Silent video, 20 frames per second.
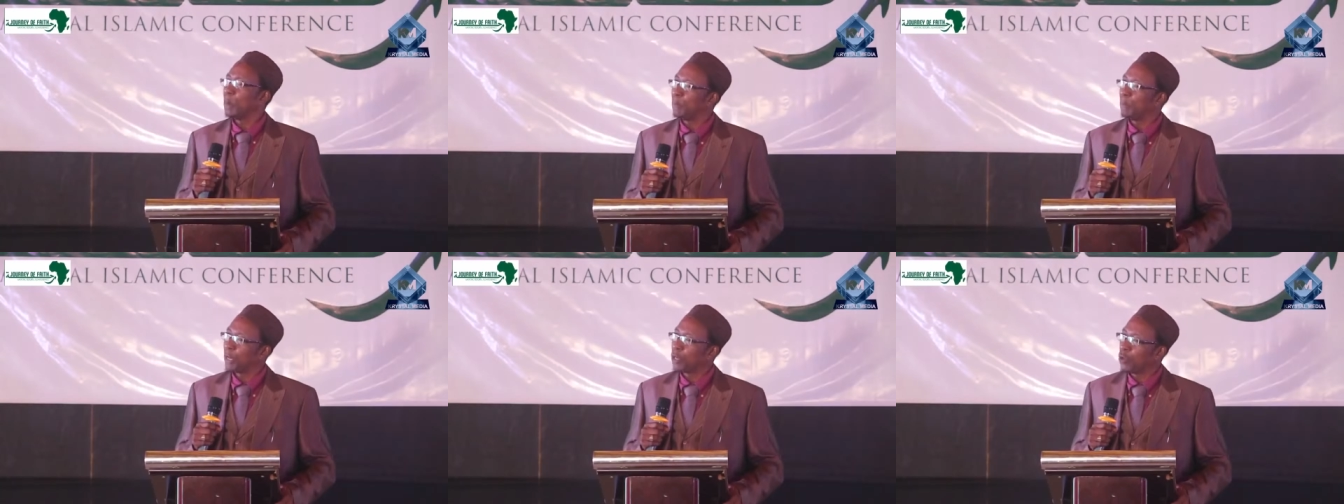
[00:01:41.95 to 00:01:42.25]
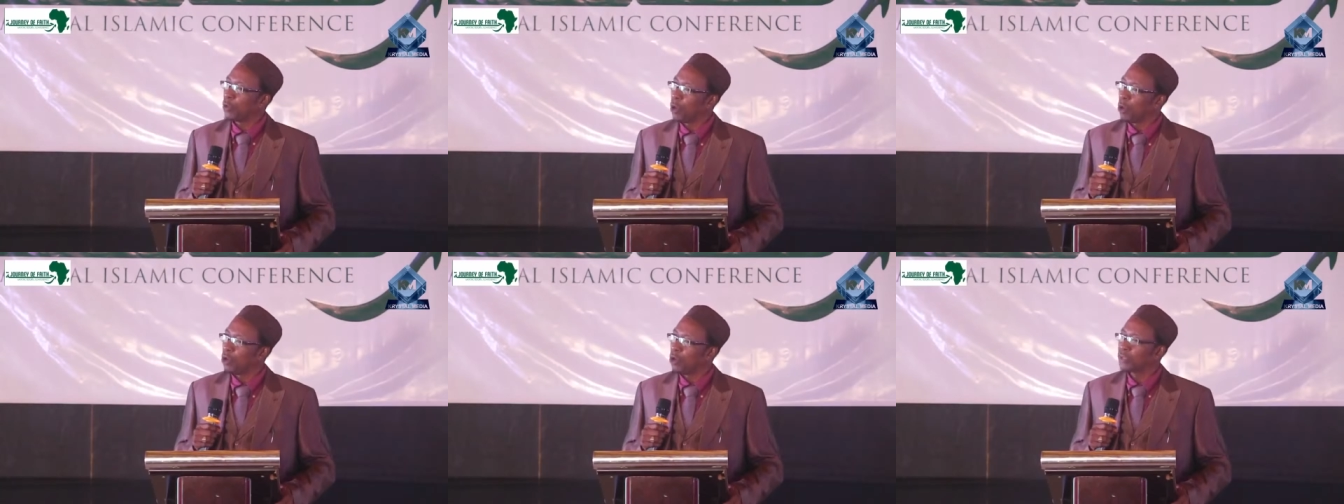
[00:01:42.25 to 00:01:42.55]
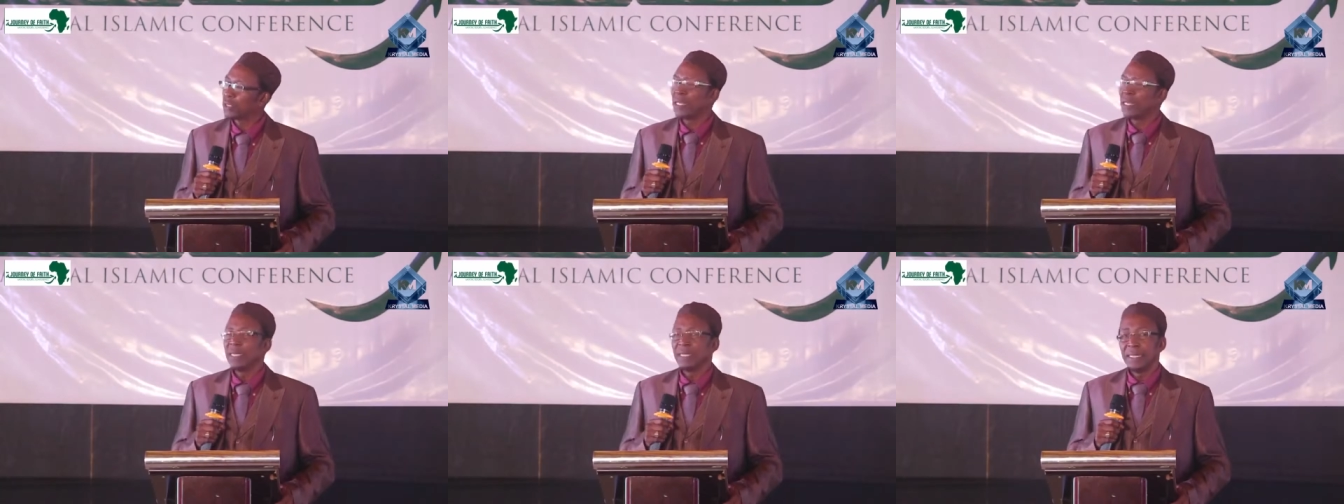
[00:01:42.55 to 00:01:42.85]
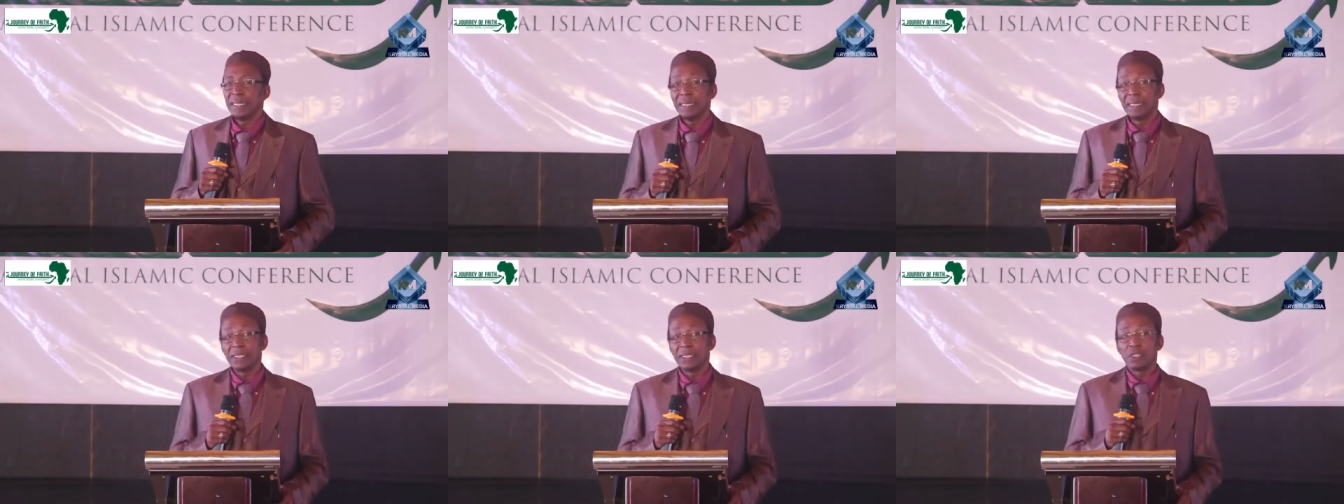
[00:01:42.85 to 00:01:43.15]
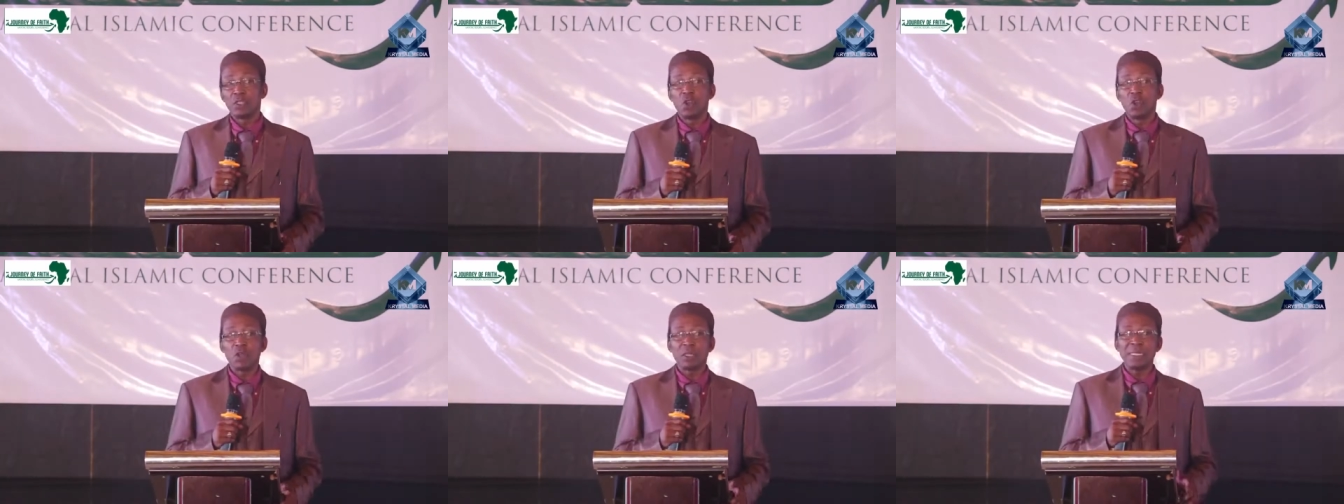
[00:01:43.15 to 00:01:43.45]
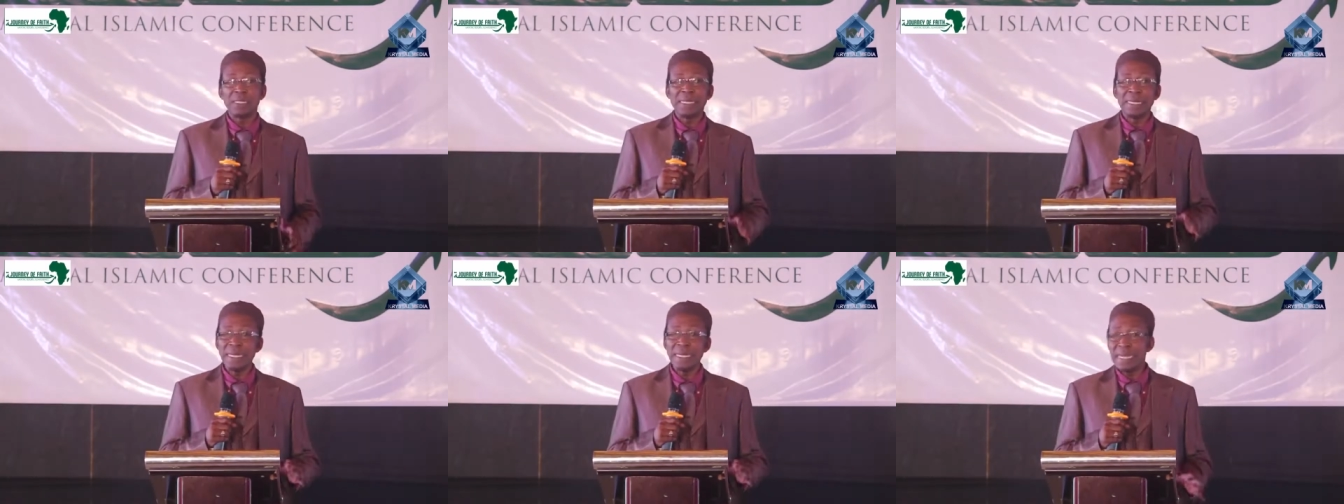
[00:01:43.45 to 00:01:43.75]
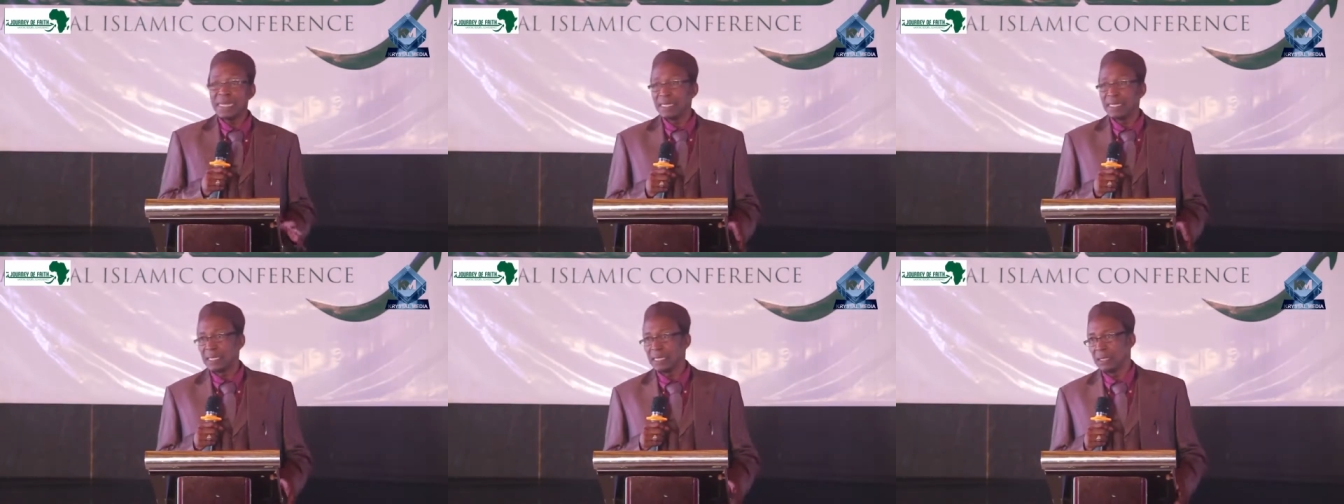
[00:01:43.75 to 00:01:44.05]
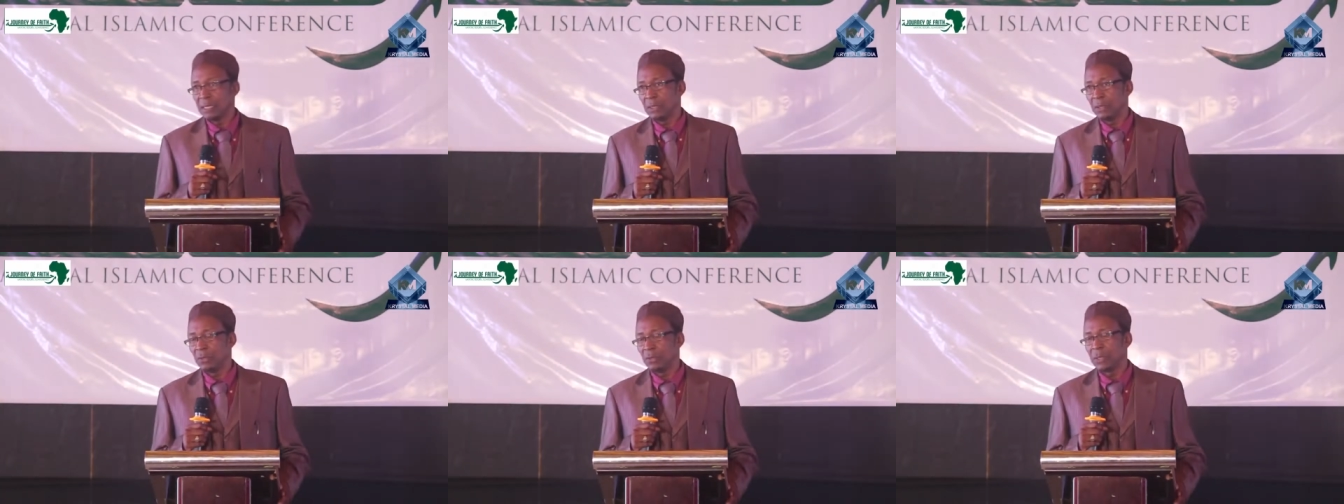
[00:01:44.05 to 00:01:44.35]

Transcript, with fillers: because it is not easy